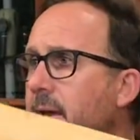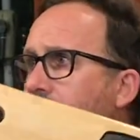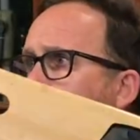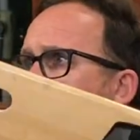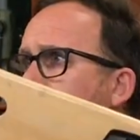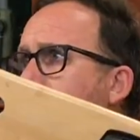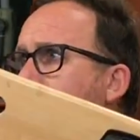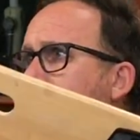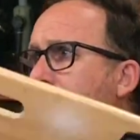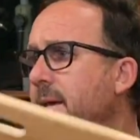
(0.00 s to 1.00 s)

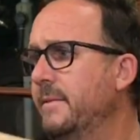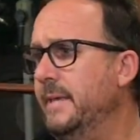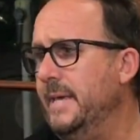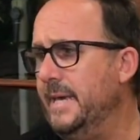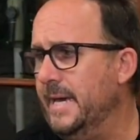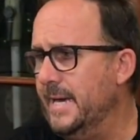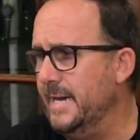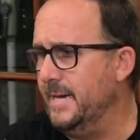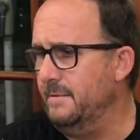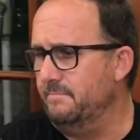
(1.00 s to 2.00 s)

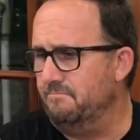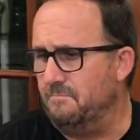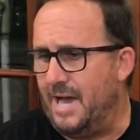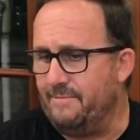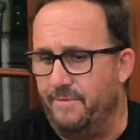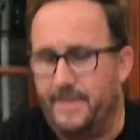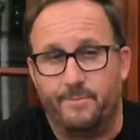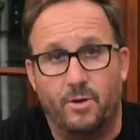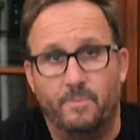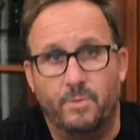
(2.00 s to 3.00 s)
I haven't found a
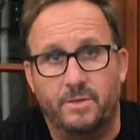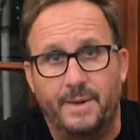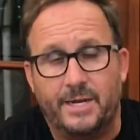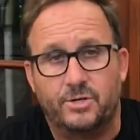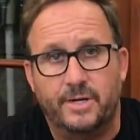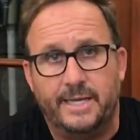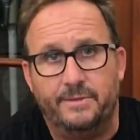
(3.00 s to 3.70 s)
problem with the battery.